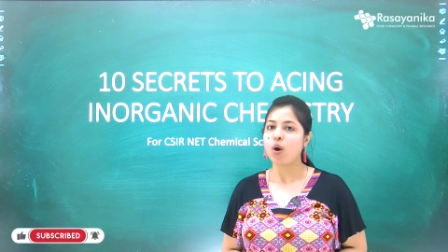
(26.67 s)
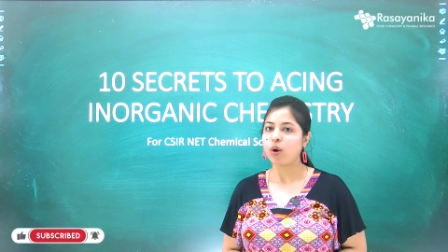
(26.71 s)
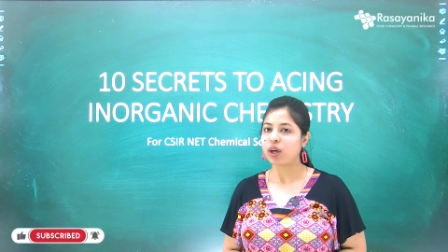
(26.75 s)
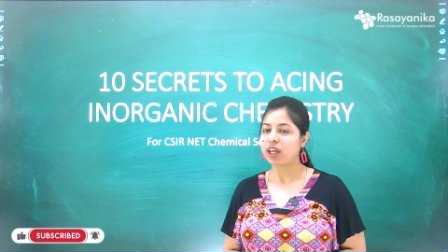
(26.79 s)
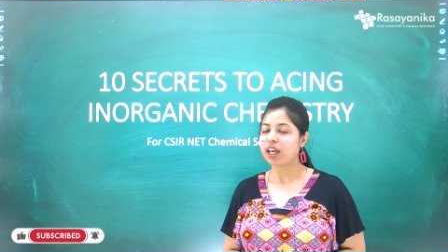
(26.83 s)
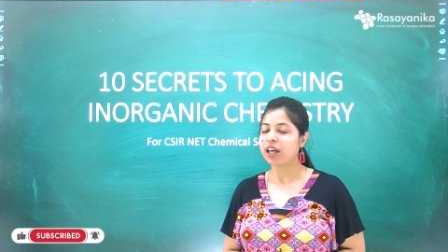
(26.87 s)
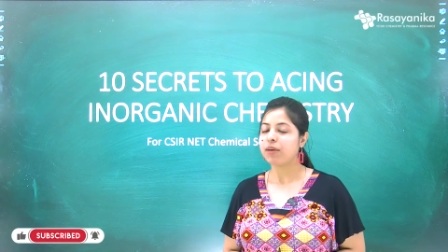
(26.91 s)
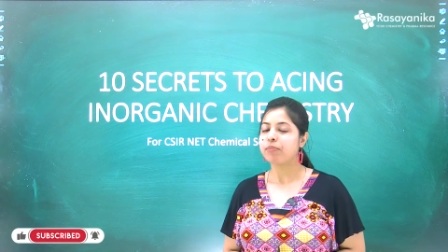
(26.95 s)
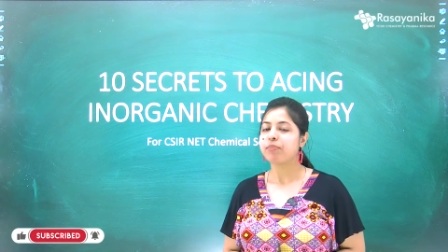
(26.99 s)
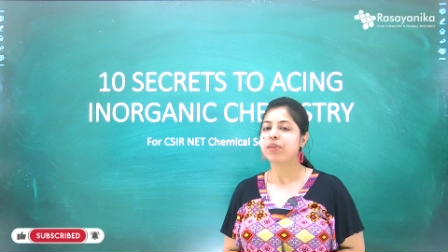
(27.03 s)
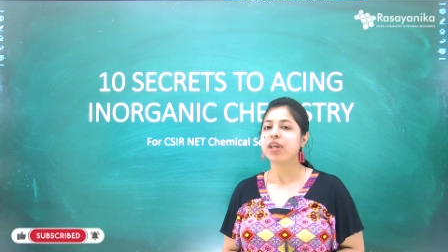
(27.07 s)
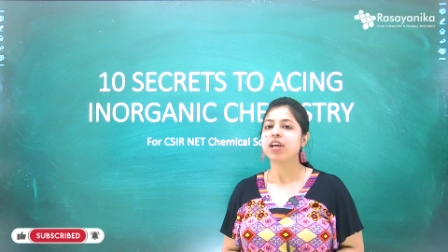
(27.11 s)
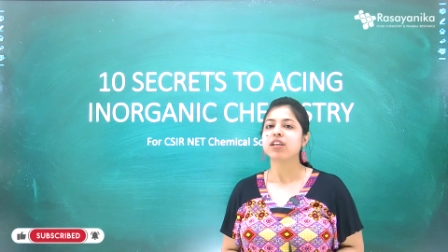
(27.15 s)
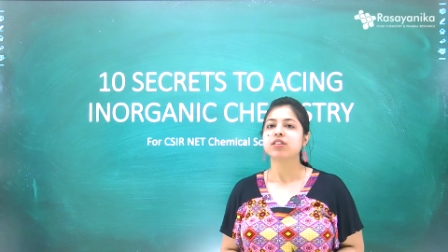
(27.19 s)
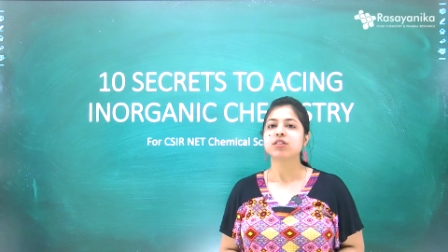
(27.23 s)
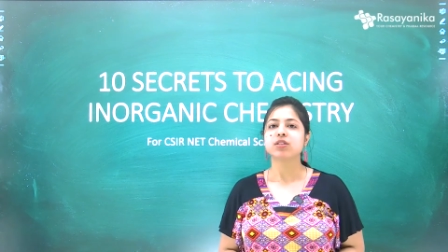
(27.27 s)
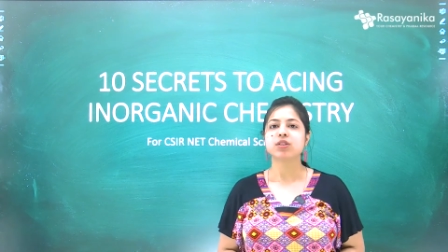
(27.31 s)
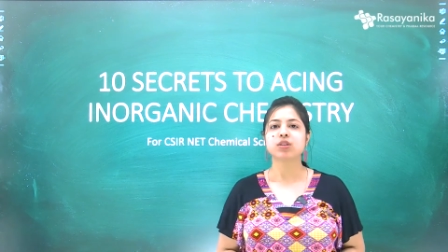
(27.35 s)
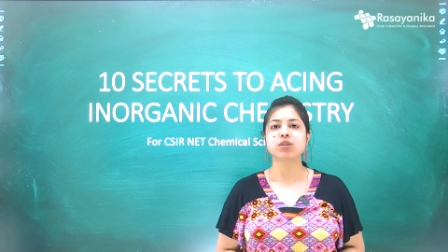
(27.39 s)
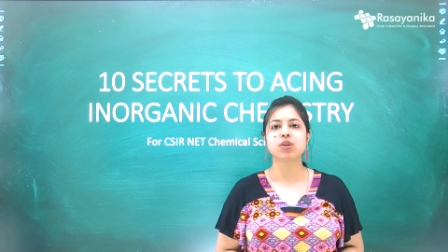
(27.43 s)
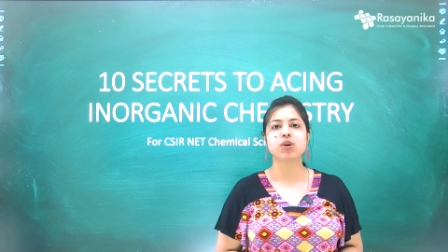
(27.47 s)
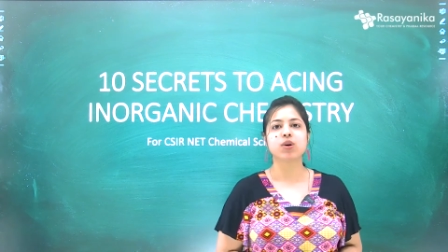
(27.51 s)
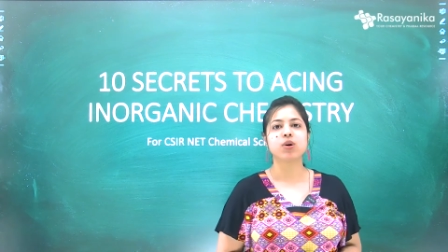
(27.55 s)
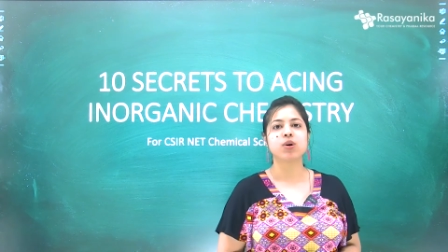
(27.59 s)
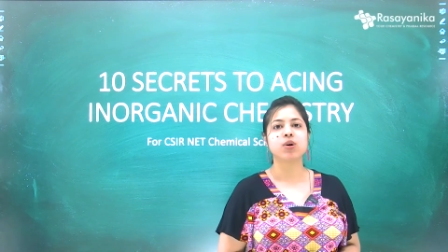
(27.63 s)
Okay,
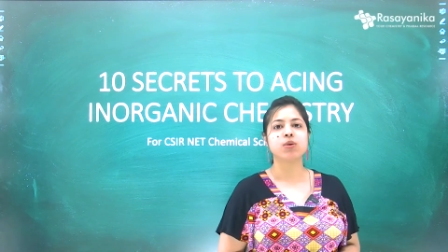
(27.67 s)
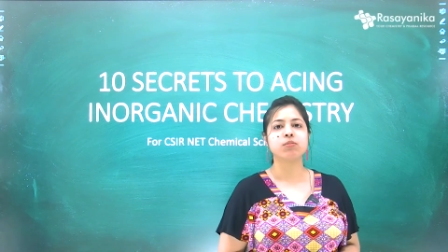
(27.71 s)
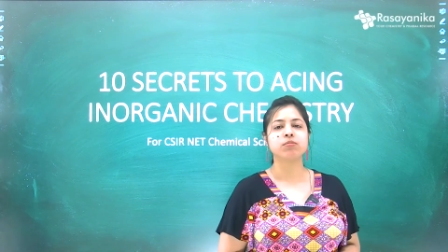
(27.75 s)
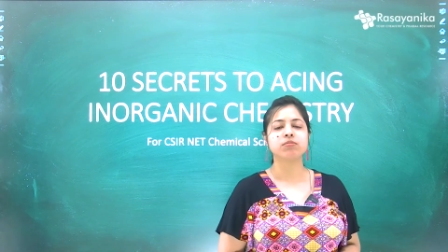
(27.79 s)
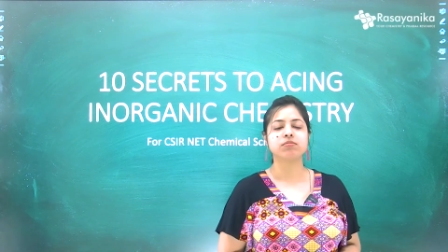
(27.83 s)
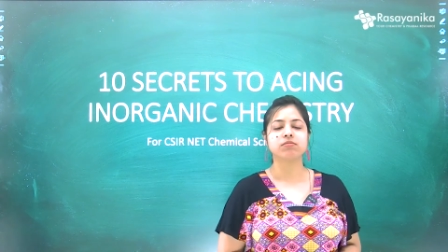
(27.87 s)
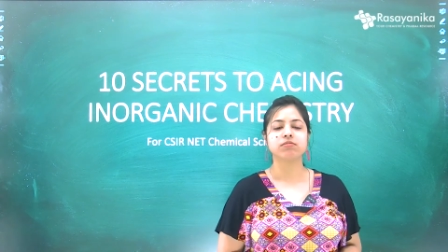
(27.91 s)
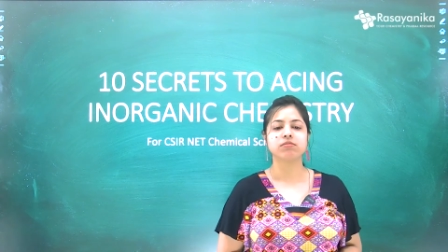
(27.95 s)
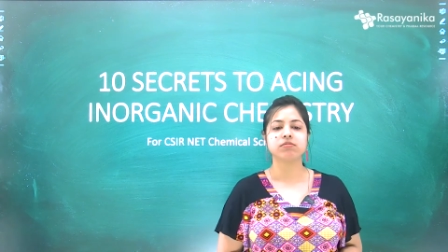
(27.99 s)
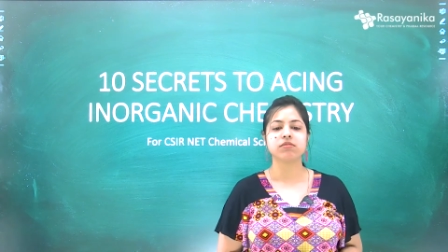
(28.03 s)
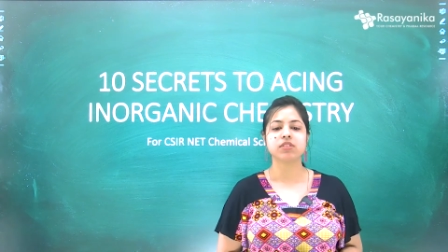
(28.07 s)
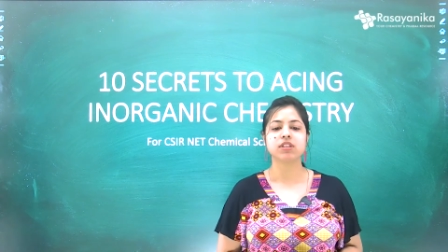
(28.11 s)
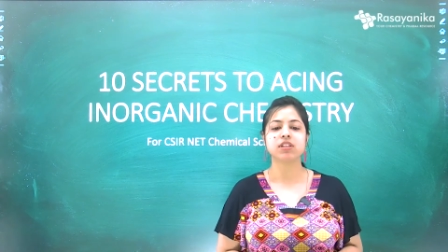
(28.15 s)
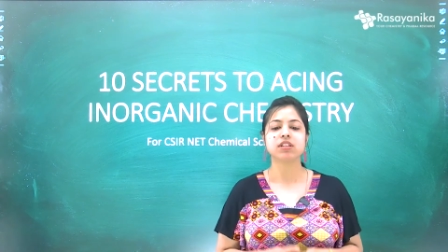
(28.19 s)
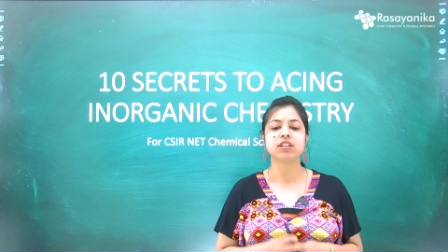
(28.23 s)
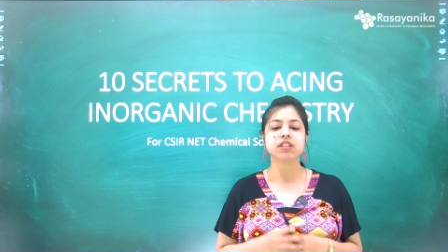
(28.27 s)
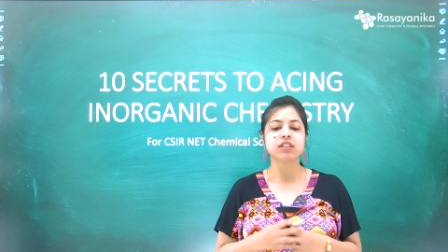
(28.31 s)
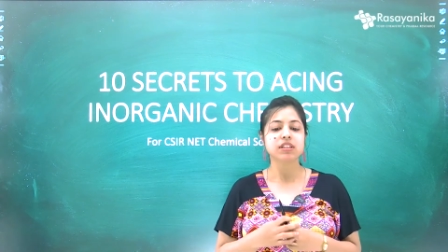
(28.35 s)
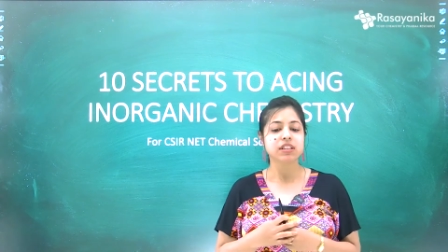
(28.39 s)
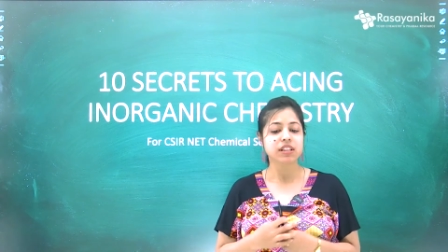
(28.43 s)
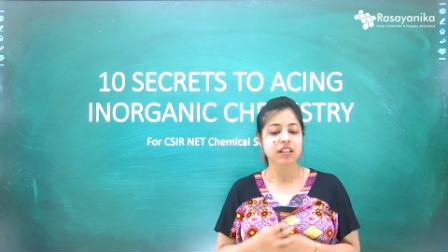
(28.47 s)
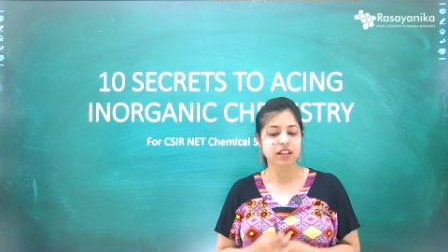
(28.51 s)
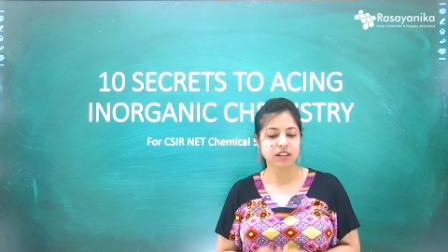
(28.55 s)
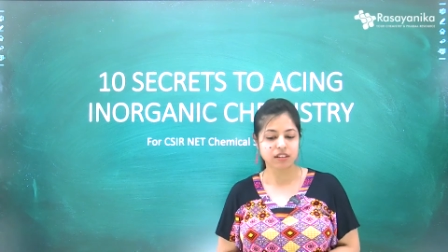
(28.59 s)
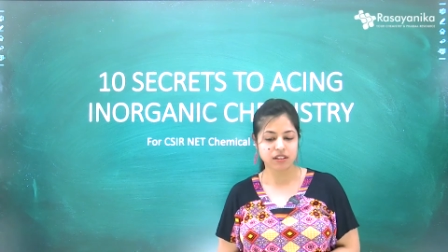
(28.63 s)
so
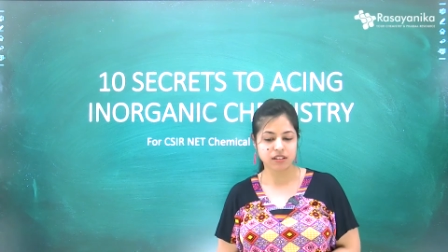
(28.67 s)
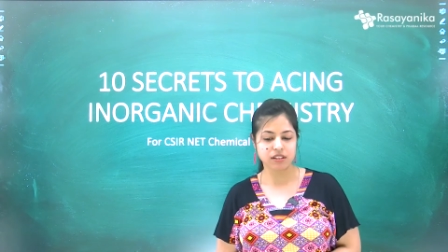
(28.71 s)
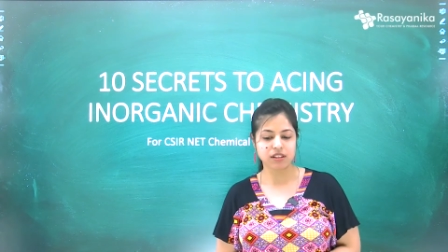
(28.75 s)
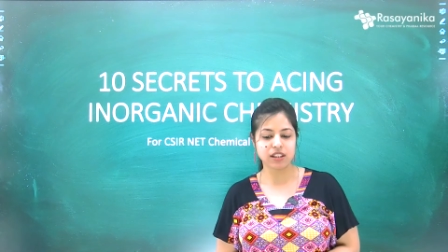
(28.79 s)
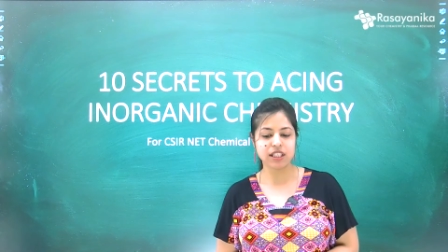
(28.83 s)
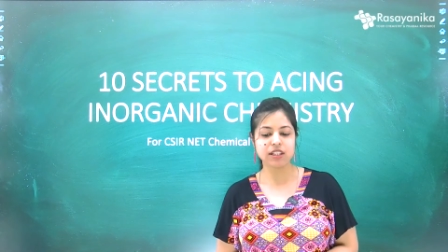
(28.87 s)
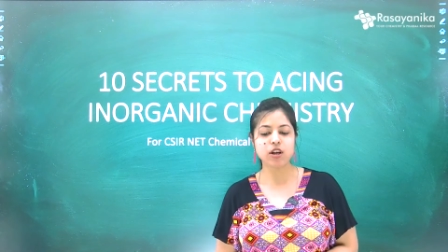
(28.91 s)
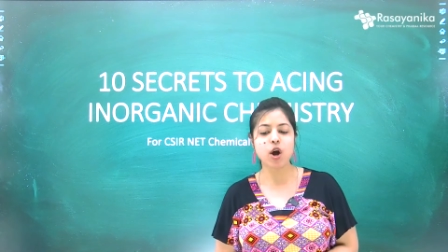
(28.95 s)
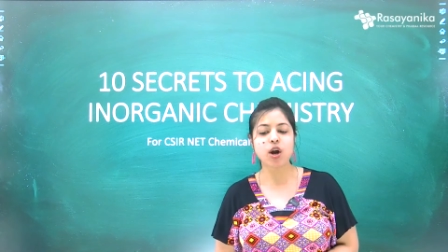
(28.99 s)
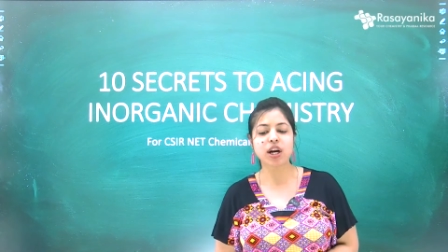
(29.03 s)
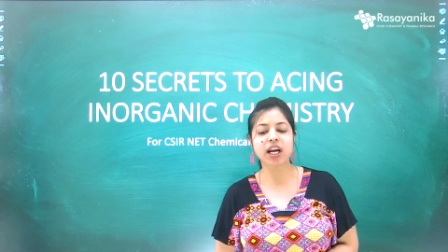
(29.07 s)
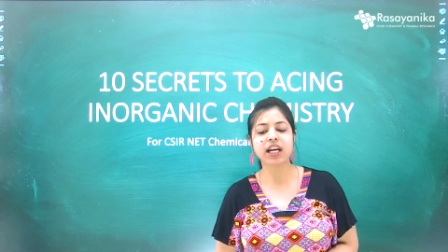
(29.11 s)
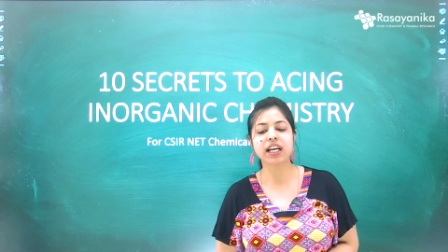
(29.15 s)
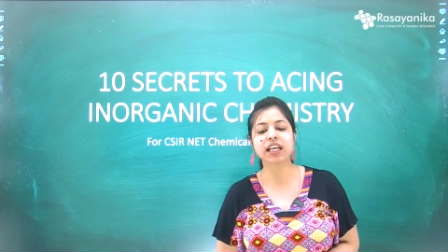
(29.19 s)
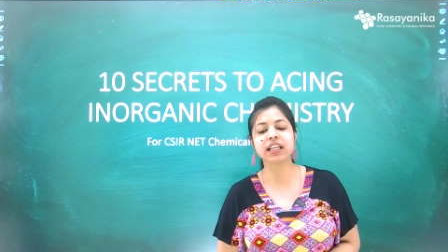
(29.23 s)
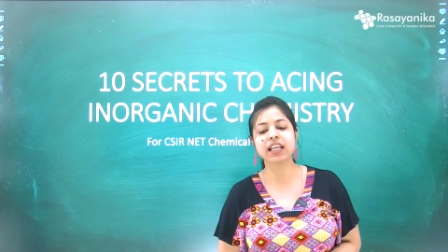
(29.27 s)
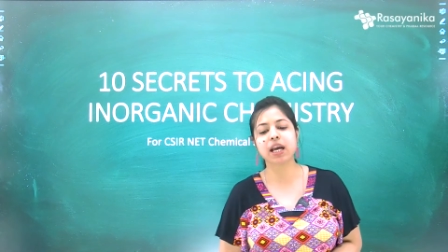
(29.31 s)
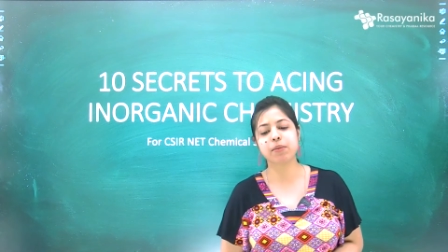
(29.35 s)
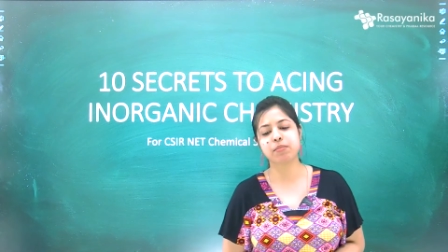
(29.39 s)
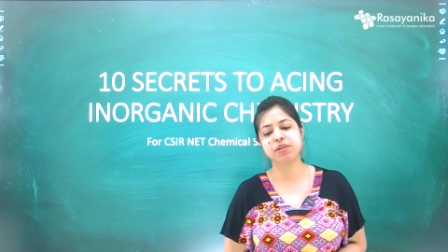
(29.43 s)
inorganic